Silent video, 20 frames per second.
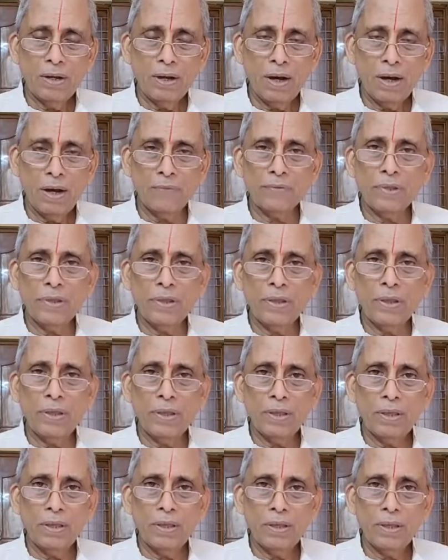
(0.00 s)
of
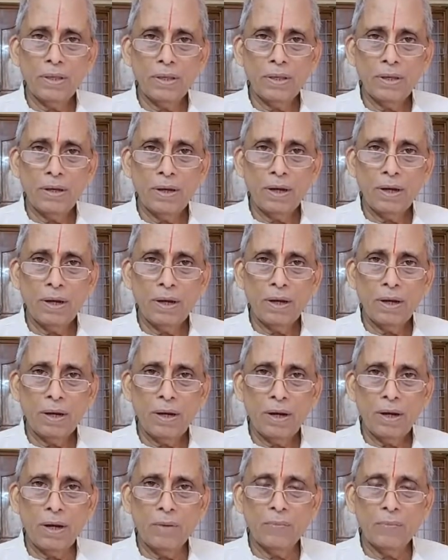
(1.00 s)
the
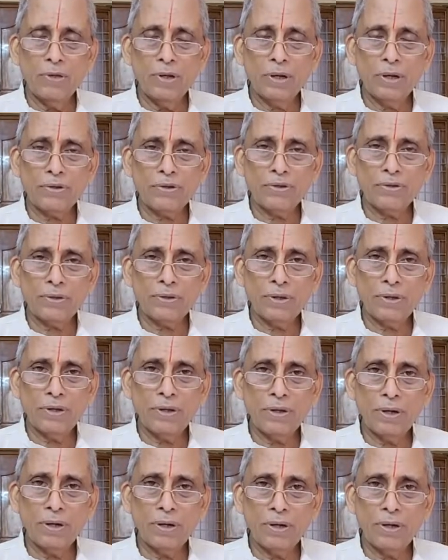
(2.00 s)
objects
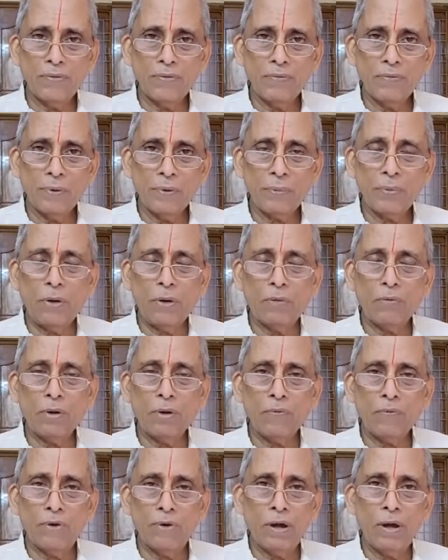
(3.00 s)
from the
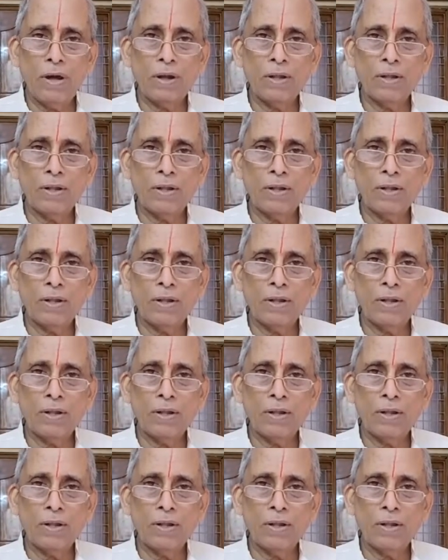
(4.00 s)
outer world.